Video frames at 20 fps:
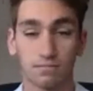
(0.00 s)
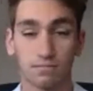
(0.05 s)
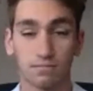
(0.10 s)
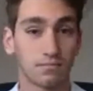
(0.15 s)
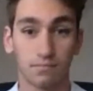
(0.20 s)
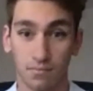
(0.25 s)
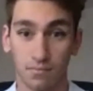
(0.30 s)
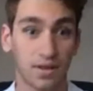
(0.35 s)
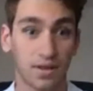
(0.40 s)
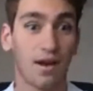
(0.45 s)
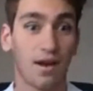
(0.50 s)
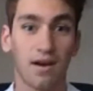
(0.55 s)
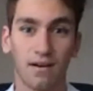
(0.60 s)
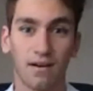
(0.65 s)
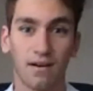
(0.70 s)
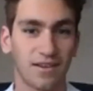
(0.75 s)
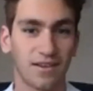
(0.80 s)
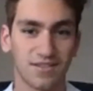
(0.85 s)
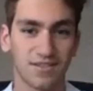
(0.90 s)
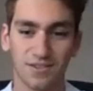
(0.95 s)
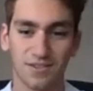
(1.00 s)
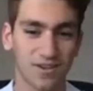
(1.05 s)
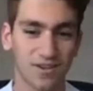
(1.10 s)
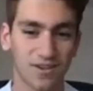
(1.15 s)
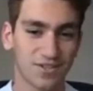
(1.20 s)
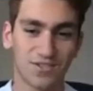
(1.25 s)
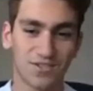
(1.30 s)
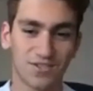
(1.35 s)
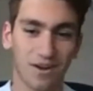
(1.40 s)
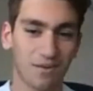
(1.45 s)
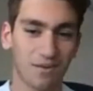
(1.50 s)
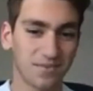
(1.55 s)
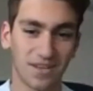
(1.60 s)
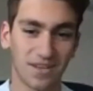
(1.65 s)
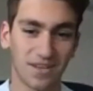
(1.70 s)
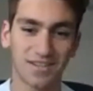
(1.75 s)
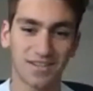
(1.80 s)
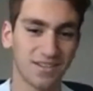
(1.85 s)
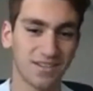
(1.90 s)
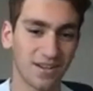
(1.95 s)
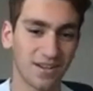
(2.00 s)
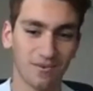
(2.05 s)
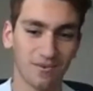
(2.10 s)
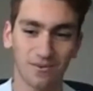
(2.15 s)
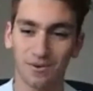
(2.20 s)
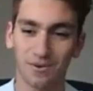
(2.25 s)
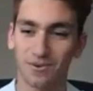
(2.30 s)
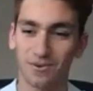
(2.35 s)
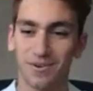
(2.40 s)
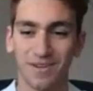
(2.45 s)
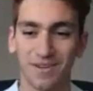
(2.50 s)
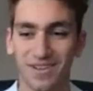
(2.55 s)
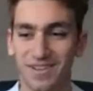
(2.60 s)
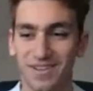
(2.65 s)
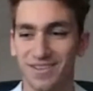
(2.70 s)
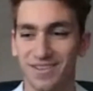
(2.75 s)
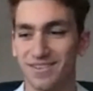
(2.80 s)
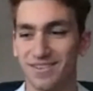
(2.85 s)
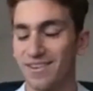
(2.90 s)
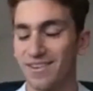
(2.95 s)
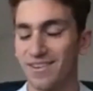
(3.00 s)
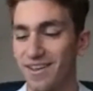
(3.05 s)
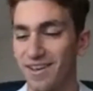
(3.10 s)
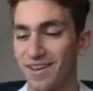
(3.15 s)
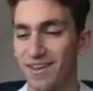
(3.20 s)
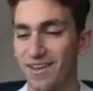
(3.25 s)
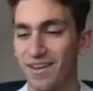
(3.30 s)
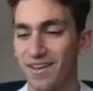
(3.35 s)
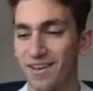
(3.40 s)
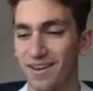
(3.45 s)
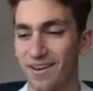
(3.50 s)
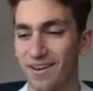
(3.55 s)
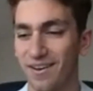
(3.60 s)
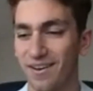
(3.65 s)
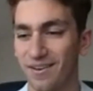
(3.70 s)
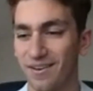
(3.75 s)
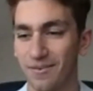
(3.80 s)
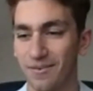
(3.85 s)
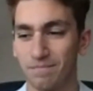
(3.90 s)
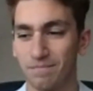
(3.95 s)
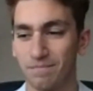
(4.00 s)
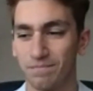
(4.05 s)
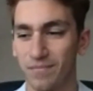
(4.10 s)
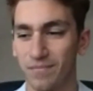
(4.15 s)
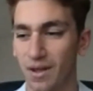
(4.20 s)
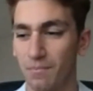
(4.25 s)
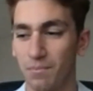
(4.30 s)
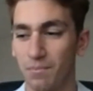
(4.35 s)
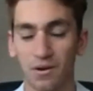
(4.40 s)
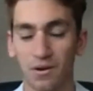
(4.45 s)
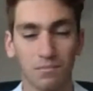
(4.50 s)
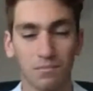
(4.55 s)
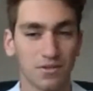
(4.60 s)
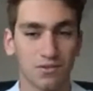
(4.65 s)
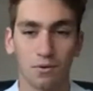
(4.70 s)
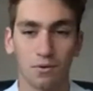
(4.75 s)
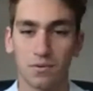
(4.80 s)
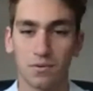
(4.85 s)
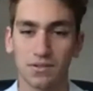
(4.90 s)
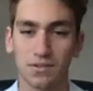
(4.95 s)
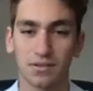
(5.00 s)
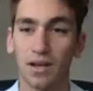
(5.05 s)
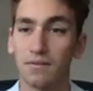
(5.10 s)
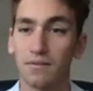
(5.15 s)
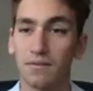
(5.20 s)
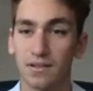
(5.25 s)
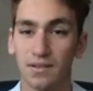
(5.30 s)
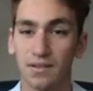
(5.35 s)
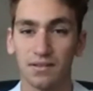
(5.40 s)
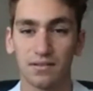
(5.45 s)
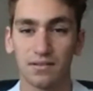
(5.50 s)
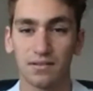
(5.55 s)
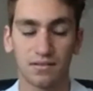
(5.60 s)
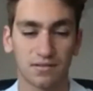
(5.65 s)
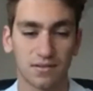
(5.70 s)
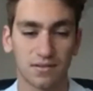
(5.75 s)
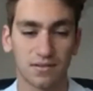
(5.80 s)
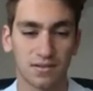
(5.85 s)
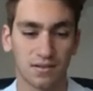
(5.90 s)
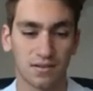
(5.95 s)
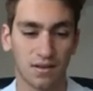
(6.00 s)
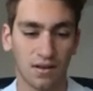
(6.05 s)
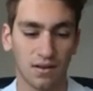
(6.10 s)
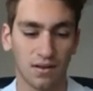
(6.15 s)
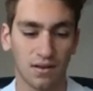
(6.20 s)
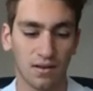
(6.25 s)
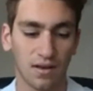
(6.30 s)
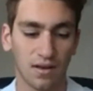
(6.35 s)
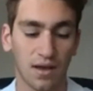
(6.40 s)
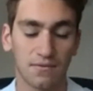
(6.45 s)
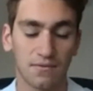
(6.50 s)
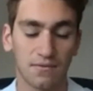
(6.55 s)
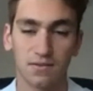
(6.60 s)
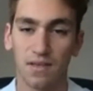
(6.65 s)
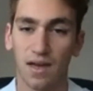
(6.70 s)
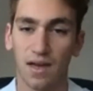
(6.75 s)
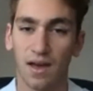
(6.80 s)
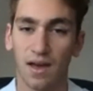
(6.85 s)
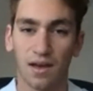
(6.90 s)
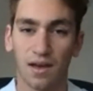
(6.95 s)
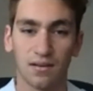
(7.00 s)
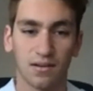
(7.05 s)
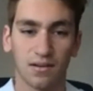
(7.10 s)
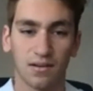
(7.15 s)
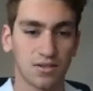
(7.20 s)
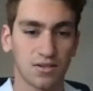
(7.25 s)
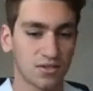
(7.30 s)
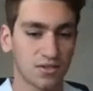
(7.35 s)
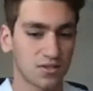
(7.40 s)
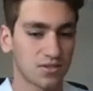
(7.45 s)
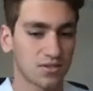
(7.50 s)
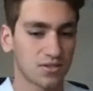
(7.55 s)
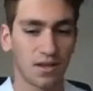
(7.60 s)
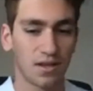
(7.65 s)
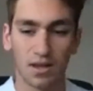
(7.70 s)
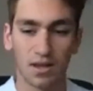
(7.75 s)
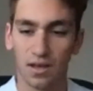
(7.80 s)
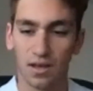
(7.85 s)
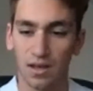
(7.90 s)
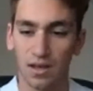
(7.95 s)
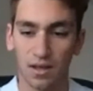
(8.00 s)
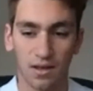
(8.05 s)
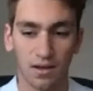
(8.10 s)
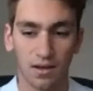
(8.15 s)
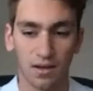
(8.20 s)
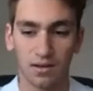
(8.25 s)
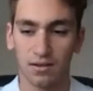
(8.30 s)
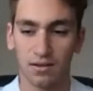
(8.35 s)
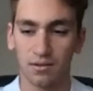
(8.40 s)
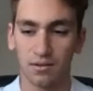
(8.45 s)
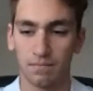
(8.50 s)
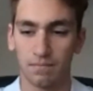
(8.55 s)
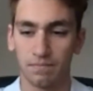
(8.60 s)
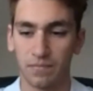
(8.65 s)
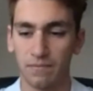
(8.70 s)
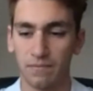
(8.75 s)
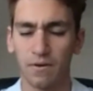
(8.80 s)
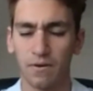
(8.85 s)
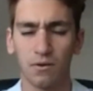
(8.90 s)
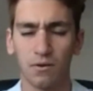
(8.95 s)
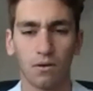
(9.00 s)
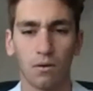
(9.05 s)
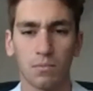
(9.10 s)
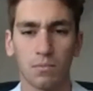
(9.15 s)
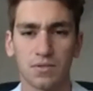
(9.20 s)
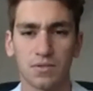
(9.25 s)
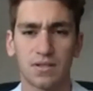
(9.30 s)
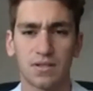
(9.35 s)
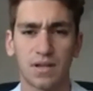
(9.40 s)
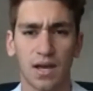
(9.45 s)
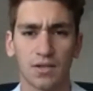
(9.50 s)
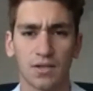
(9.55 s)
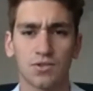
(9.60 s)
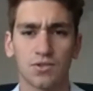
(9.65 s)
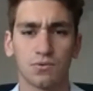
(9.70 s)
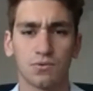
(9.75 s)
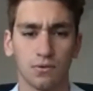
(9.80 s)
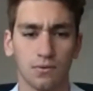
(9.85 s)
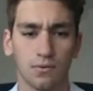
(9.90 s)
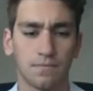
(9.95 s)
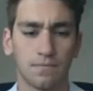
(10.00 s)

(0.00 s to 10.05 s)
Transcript: "Yeah." And so I just jumped in and did it real quick. And I pretty much always loved it after that. I just felt almost natural.